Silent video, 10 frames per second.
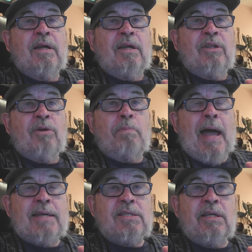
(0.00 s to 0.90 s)
They're
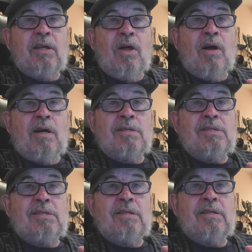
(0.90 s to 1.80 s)
passing
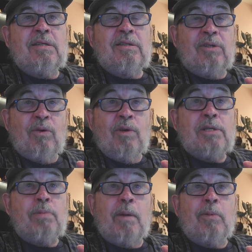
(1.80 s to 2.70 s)
laws, the
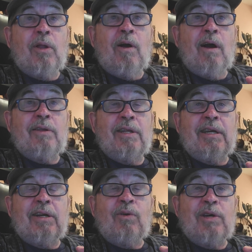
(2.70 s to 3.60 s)
rich people are, that
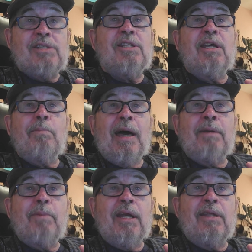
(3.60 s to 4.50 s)
increase the amount of
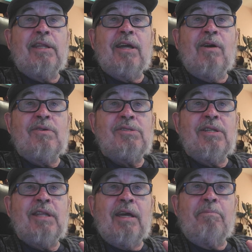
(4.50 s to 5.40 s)
money that goes to
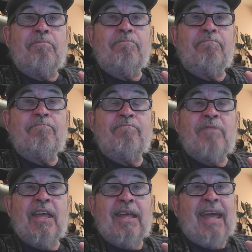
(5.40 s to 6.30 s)
them.
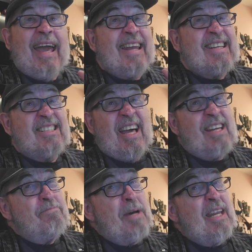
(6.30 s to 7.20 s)
And as
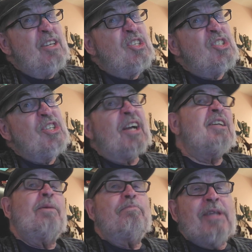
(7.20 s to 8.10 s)
that money's sucked
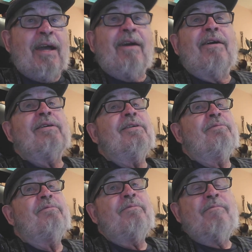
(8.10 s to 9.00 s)
up there,
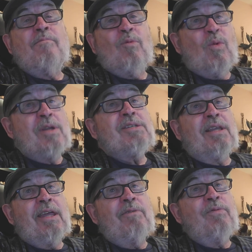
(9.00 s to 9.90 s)
what does it
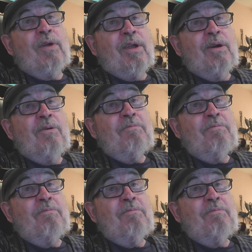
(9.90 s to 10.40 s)
leave for you?